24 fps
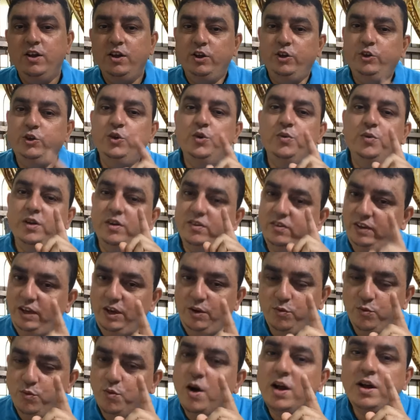you will see
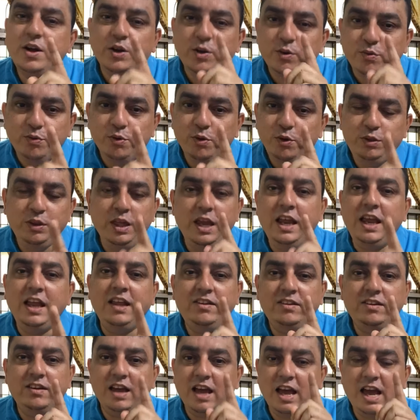wonderful
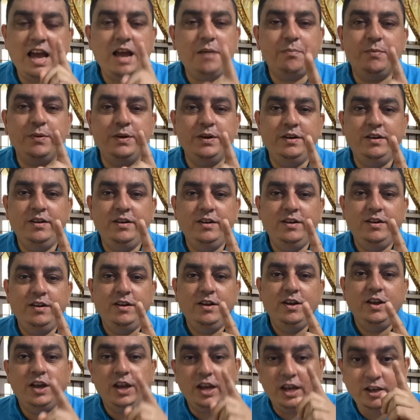things happen
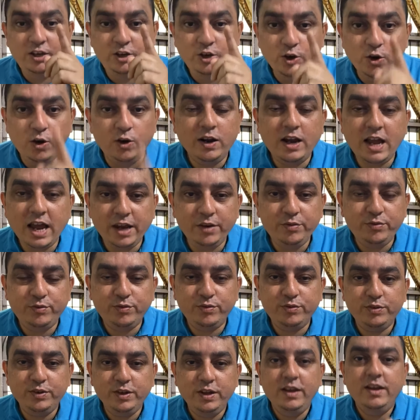in your life
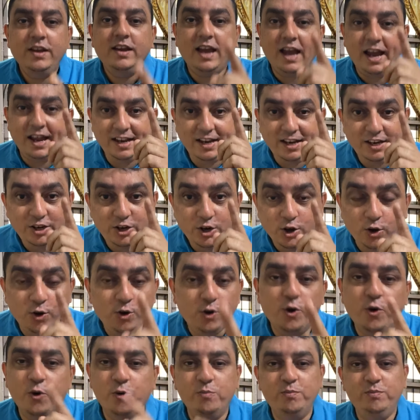and in your
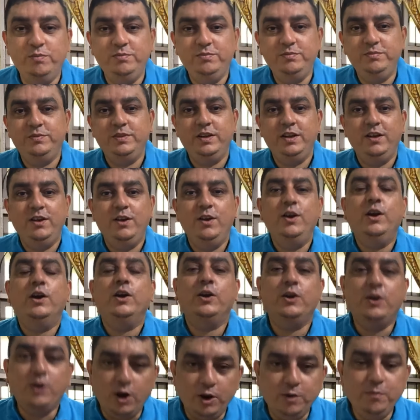home.
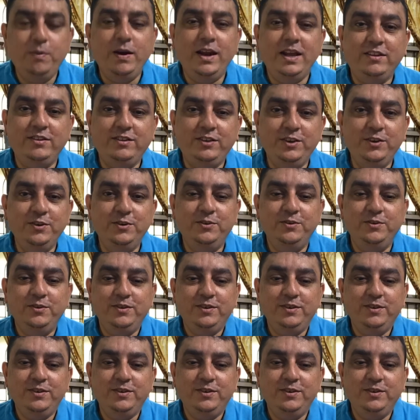God bless you.